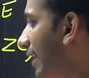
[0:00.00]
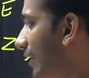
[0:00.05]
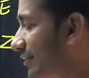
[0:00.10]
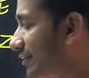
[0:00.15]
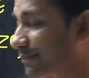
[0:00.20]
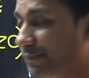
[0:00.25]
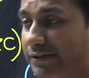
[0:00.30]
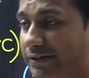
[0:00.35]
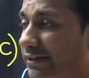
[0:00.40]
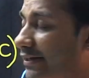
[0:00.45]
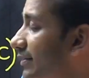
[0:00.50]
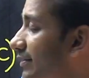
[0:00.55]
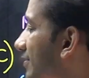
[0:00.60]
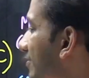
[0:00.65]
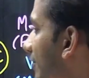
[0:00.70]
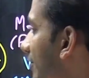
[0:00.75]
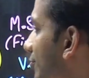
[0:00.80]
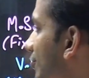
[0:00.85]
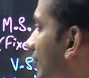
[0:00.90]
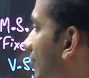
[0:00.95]
as per the
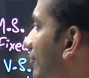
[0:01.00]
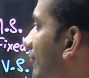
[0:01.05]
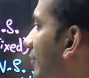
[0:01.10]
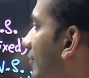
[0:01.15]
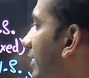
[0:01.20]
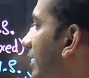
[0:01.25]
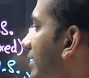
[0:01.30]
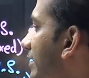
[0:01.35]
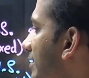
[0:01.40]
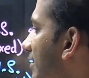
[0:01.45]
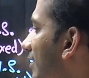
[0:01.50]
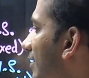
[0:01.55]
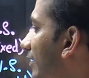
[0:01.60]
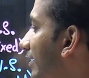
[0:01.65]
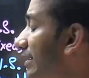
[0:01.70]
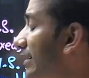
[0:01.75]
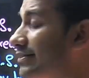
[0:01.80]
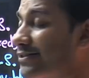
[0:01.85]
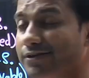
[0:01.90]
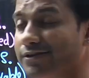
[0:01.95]
instruction, VSR
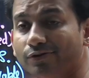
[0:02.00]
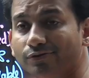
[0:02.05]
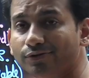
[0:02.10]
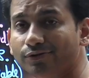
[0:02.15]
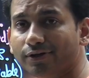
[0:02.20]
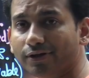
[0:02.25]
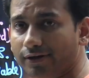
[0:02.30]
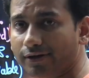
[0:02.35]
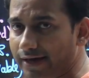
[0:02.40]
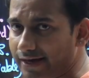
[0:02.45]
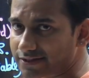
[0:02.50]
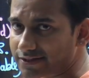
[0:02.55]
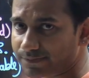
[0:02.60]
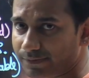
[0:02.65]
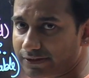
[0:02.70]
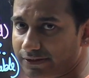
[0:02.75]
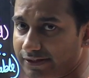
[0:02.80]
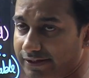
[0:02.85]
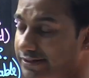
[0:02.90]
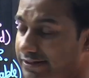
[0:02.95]
least count as
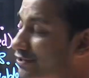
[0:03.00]
per the